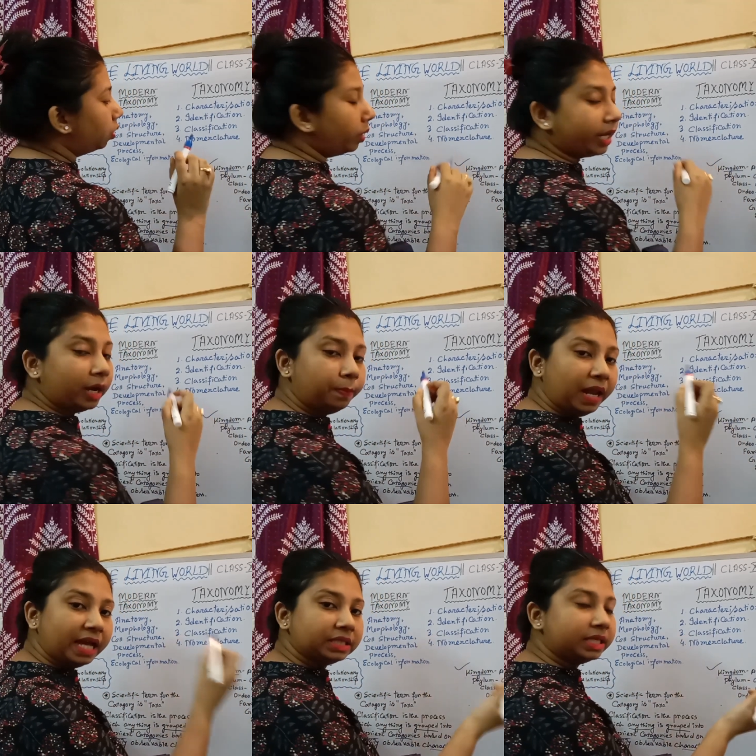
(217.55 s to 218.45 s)
we can
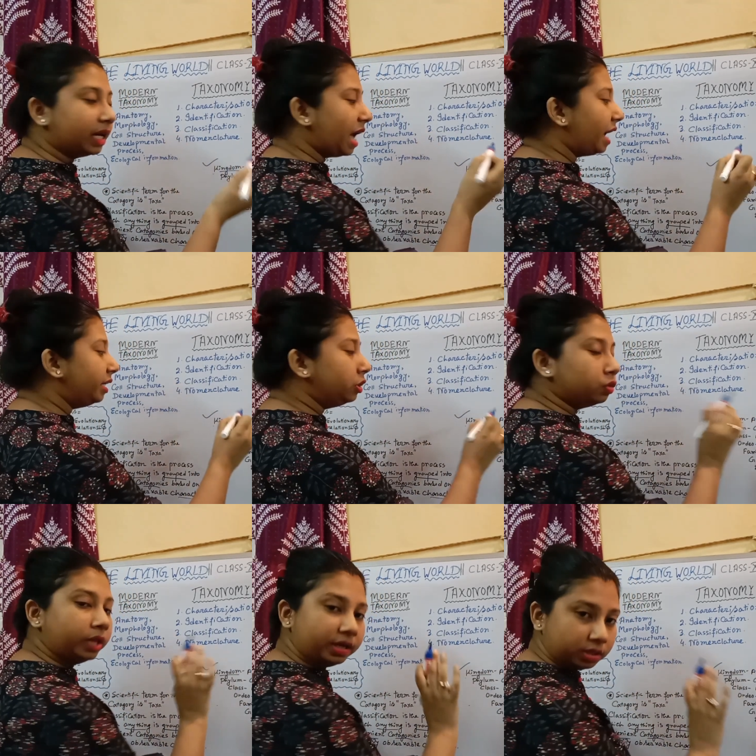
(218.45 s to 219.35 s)
place the cat
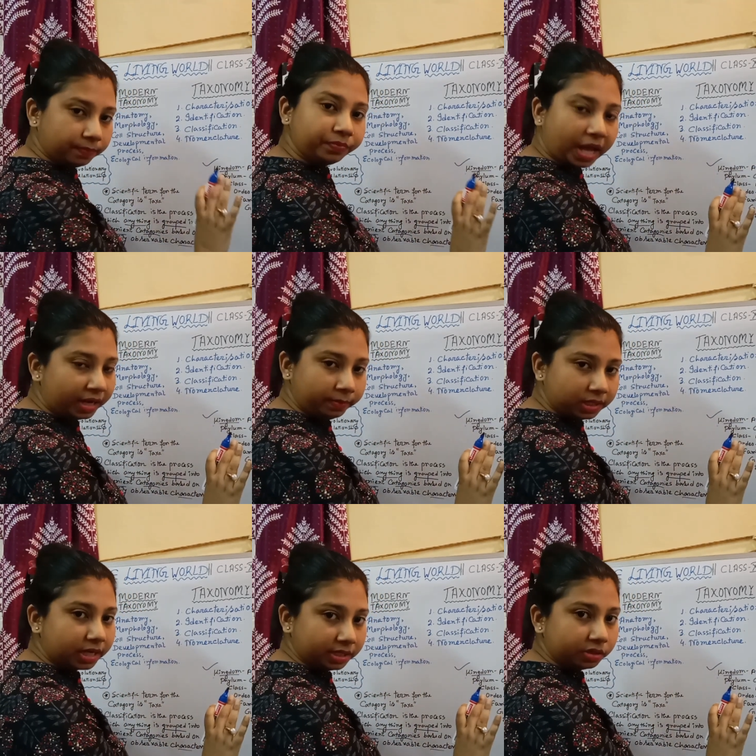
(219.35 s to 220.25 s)
into that
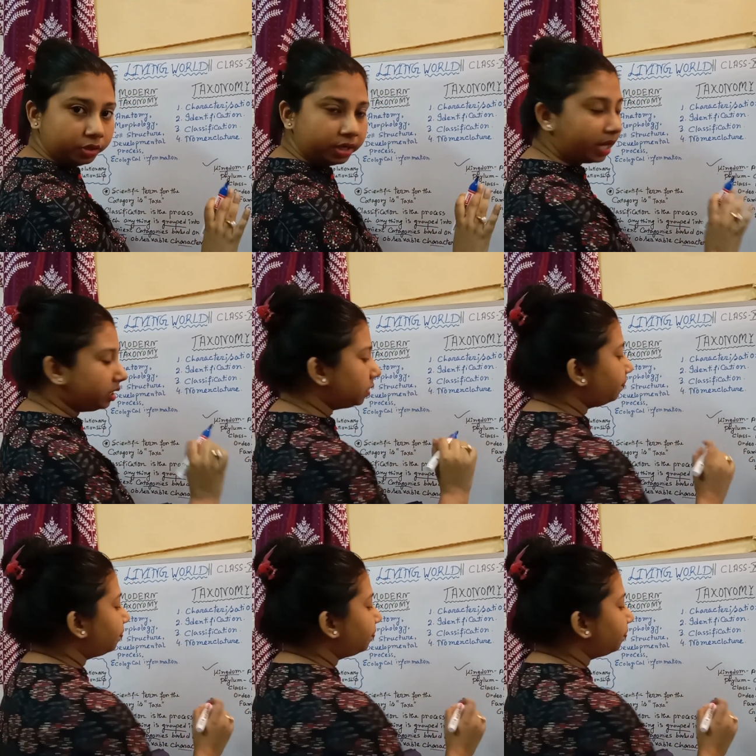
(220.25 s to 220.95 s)
animal category, right?